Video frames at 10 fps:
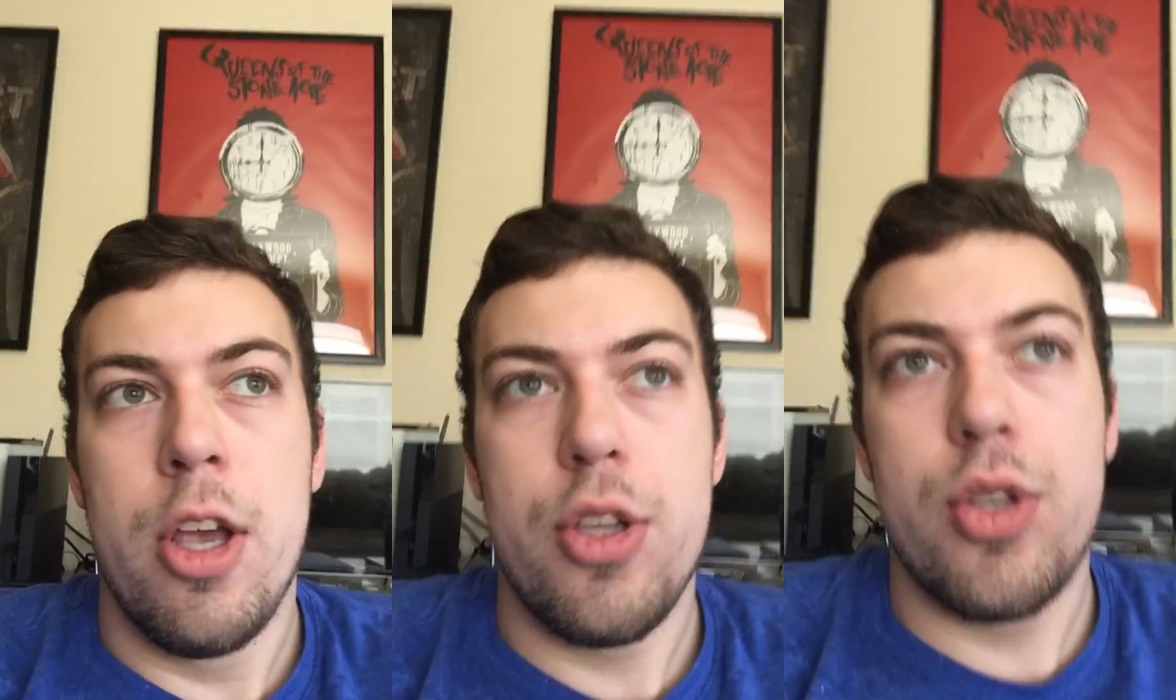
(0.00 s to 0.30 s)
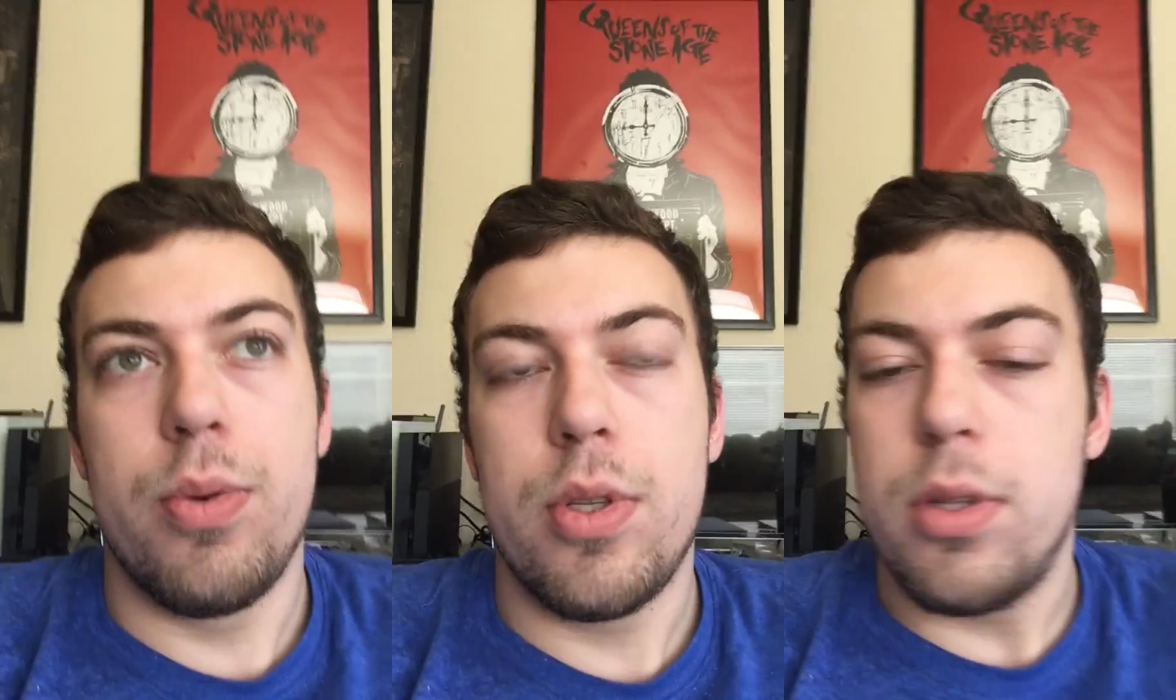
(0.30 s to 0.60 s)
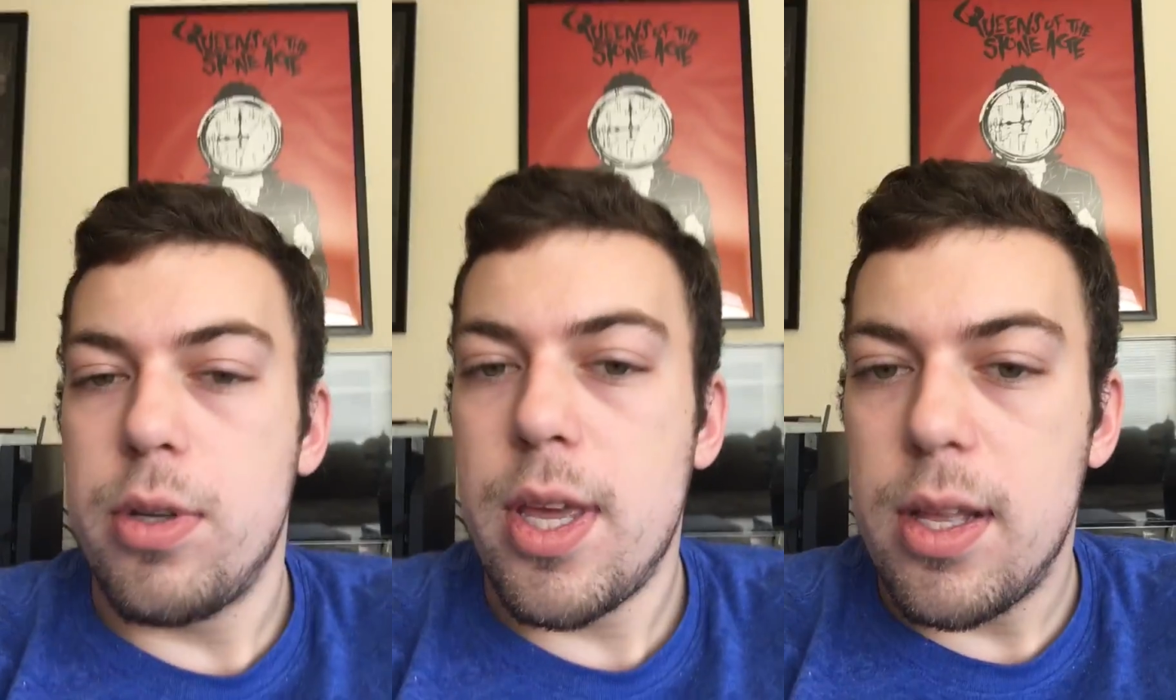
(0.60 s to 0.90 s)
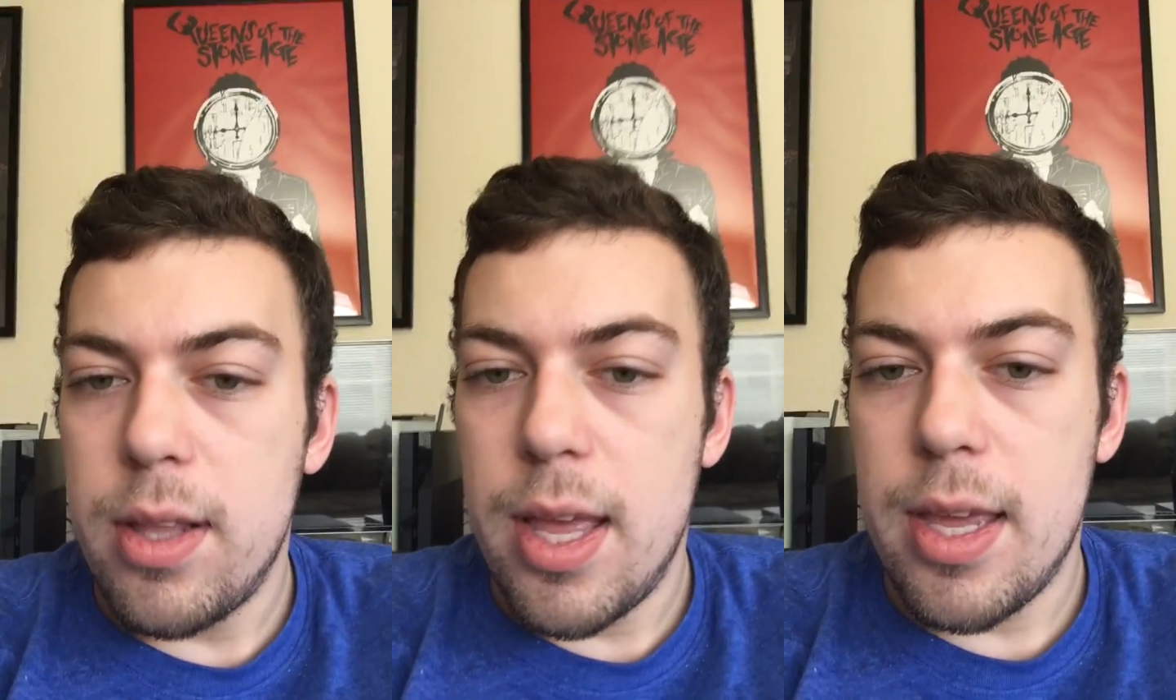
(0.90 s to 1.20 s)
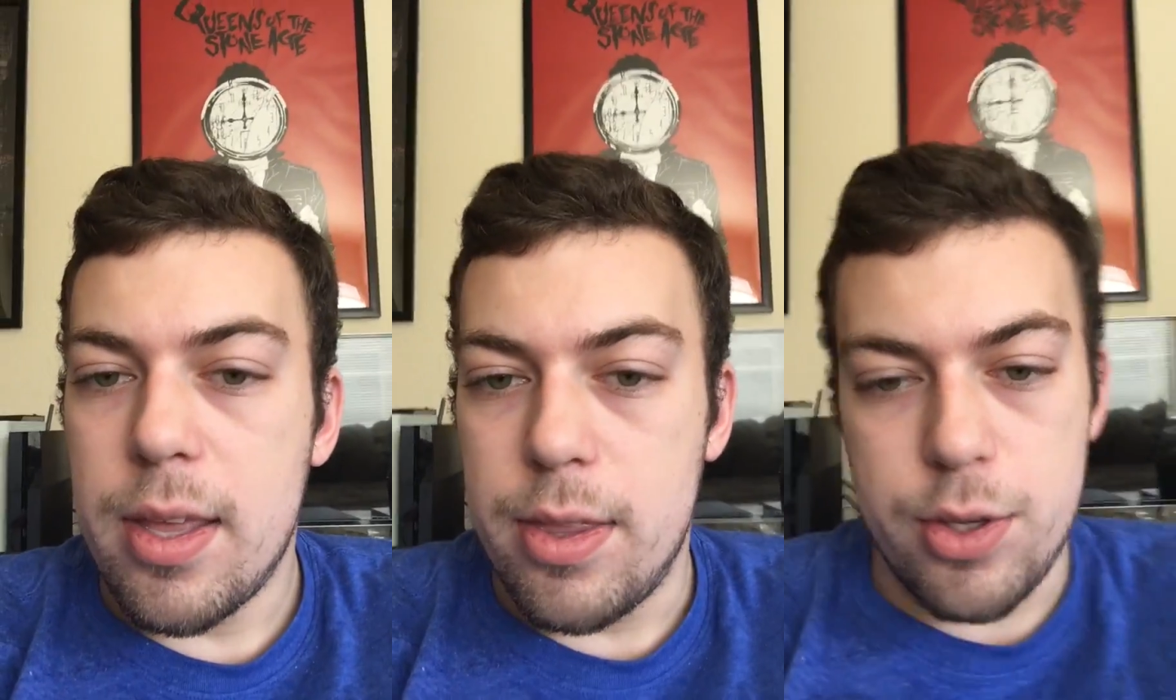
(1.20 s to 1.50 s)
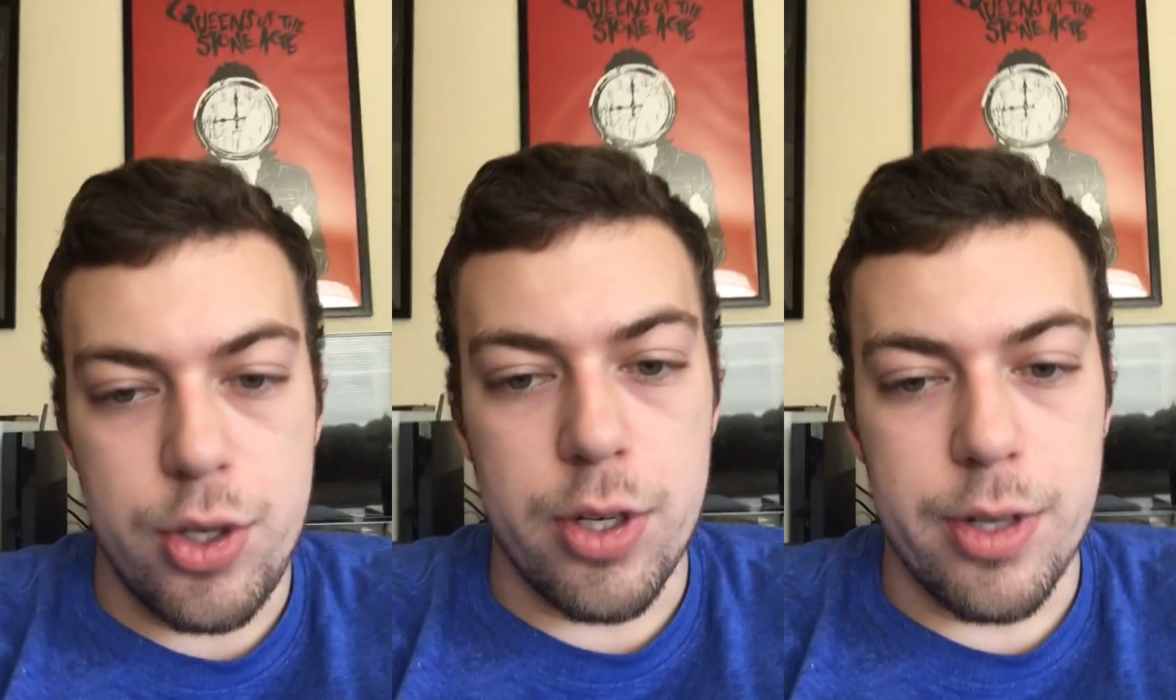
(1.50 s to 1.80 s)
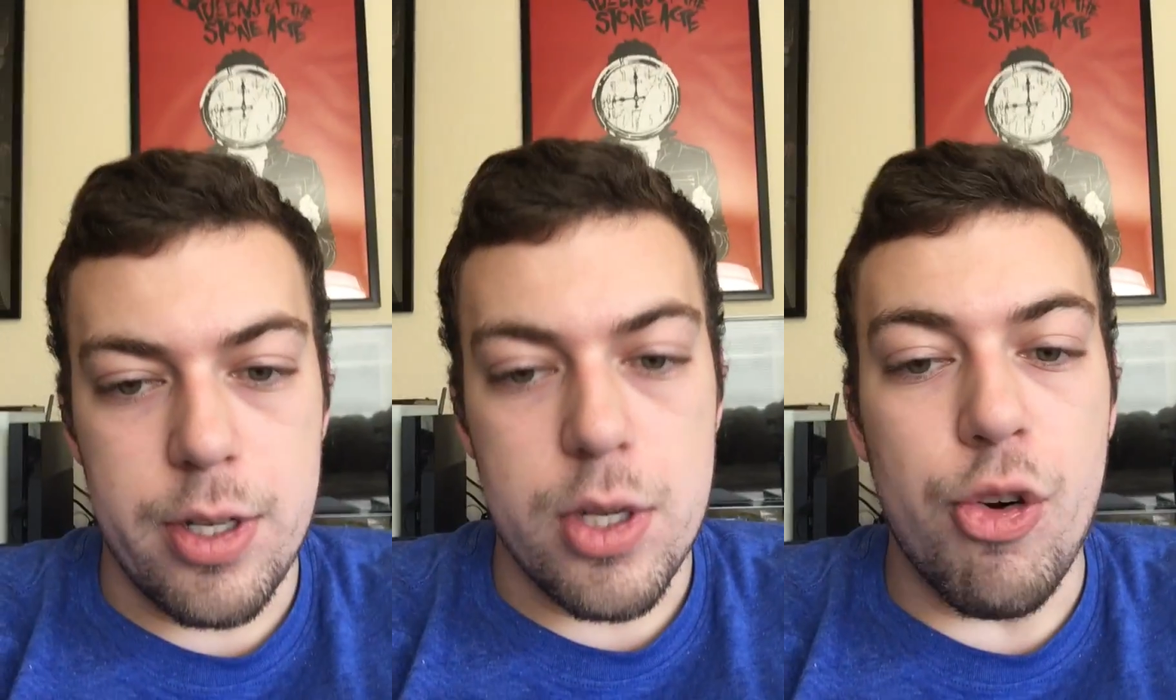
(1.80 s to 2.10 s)
So it's looking like this
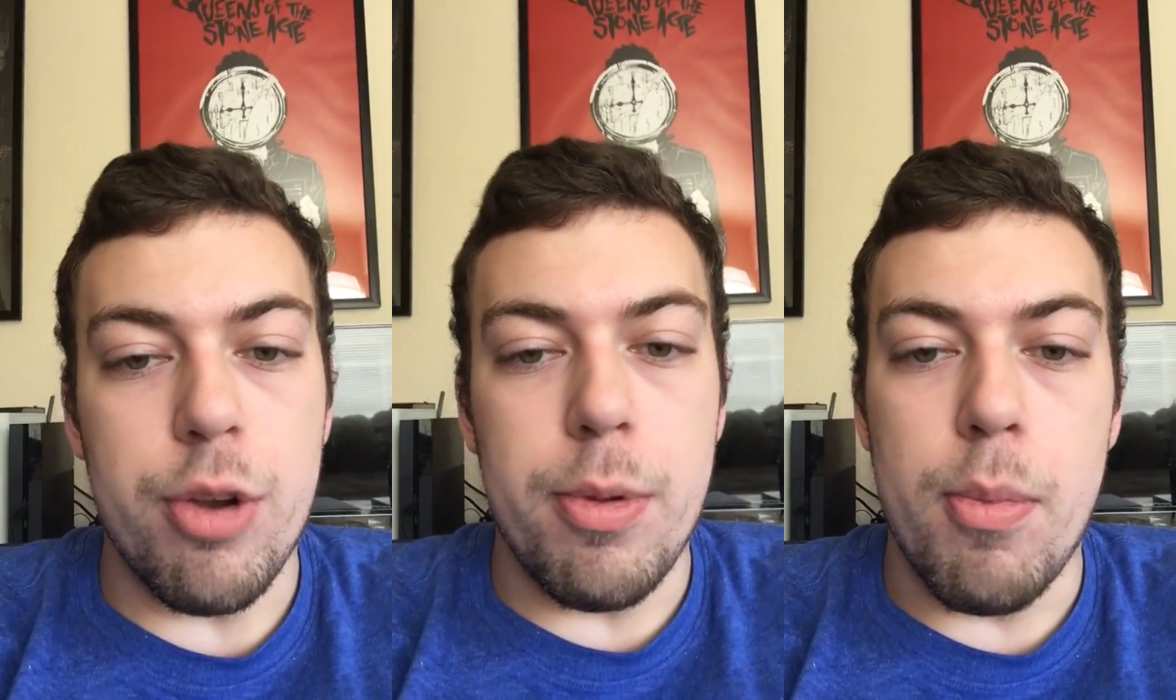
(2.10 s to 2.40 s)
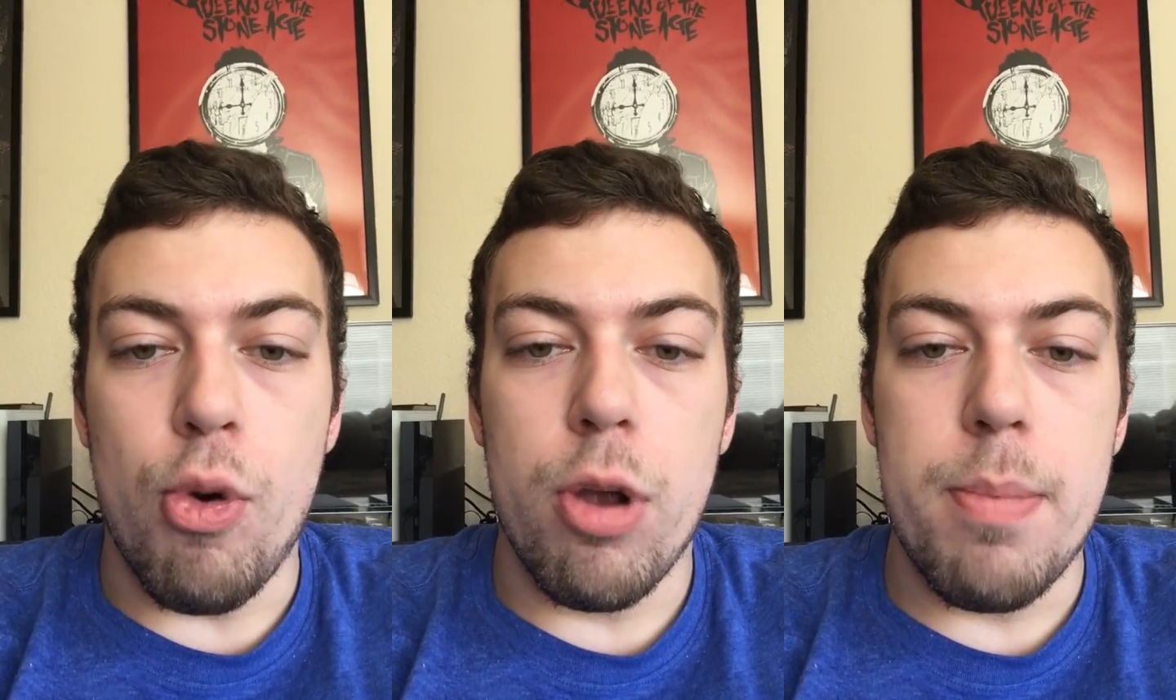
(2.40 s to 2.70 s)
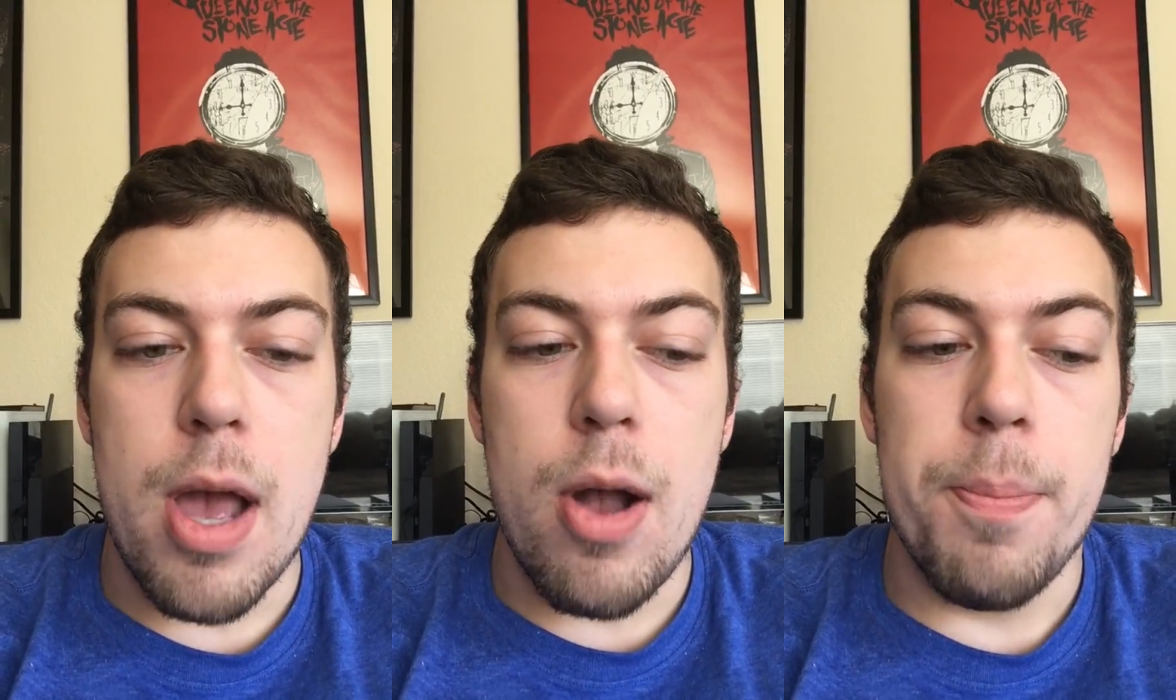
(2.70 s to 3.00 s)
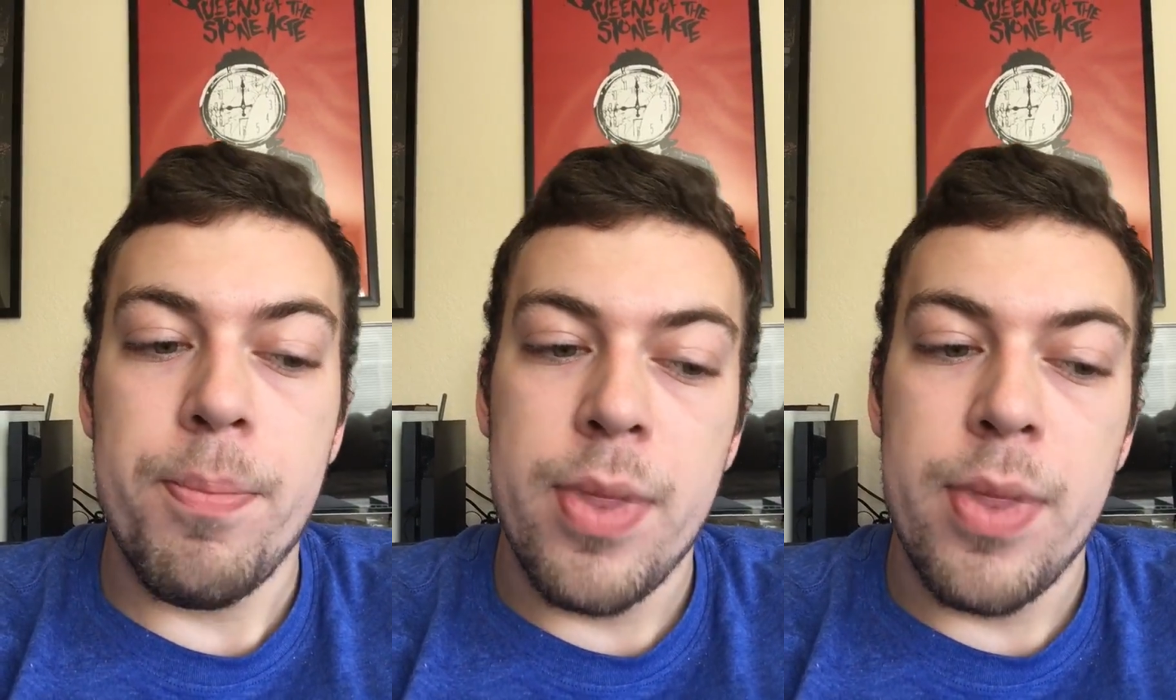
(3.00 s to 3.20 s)
journey is going to be more about,